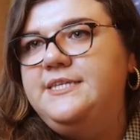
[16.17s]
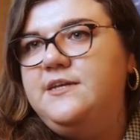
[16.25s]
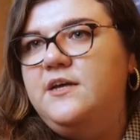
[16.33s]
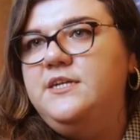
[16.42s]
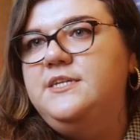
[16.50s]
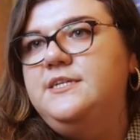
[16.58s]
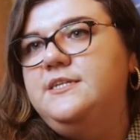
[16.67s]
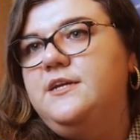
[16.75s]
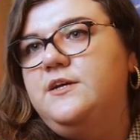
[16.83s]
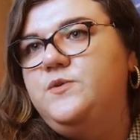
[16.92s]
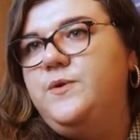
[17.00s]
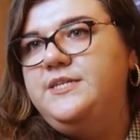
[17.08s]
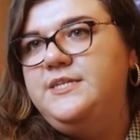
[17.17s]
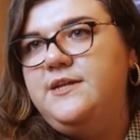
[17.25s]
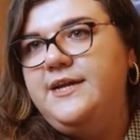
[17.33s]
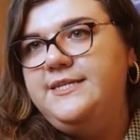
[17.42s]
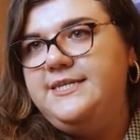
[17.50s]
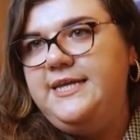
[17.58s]
started in uh,
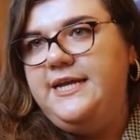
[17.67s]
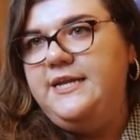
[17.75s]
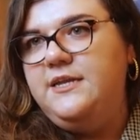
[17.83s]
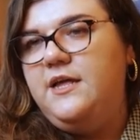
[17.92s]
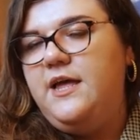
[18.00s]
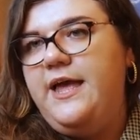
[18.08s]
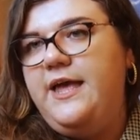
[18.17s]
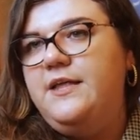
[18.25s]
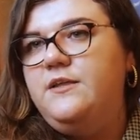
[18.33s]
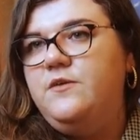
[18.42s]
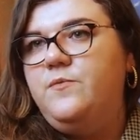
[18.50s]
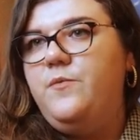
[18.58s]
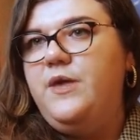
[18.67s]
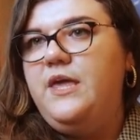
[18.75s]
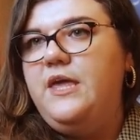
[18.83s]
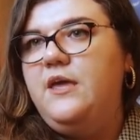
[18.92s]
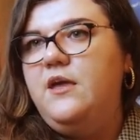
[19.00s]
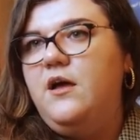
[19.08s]
2019 and
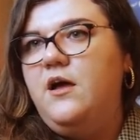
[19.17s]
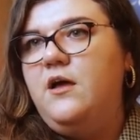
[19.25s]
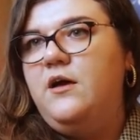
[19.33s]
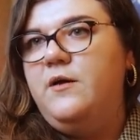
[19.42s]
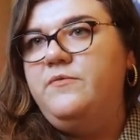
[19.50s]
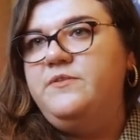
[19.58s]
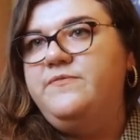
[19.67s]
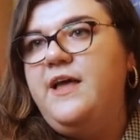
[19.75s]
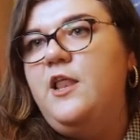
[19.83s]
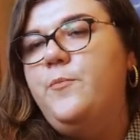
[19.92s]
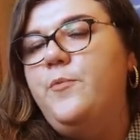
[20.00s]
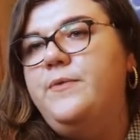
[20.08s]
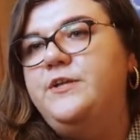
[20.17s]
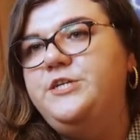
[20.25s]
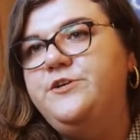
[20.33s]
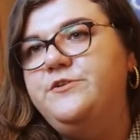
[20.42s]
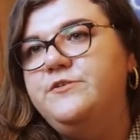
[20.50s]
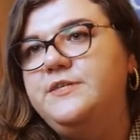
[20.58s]
we uh, develop
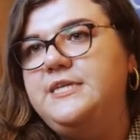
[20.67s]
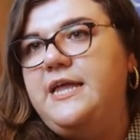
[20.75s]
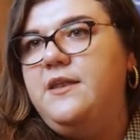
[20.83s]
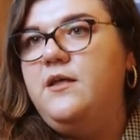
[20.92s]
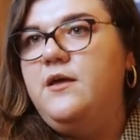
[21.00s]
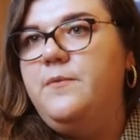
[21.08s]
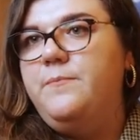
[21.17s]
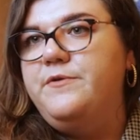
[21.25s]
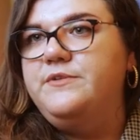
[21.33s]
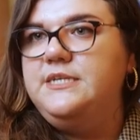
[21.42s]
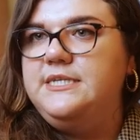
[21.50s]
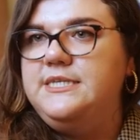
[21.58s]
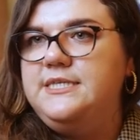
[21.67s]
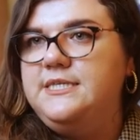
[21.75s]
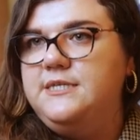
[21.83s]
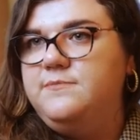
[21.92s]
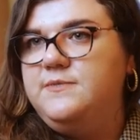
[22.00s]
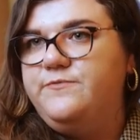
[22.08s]
materials and uh, building
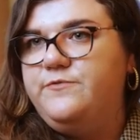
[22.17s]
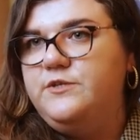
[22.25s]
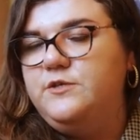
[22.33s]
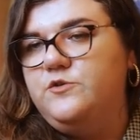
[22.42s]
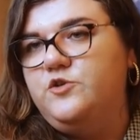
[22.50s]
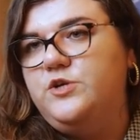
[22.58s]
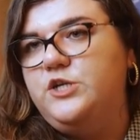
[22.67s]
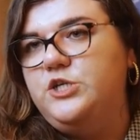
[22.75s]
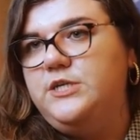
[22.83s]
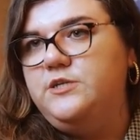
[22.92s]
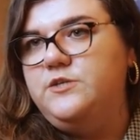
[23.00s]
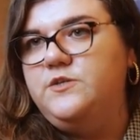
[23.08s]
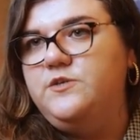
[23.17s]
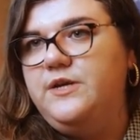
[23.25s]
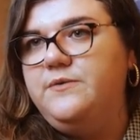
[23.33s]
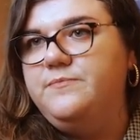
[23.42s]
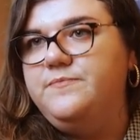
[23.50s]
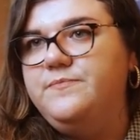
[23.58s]
systems for the construction industry.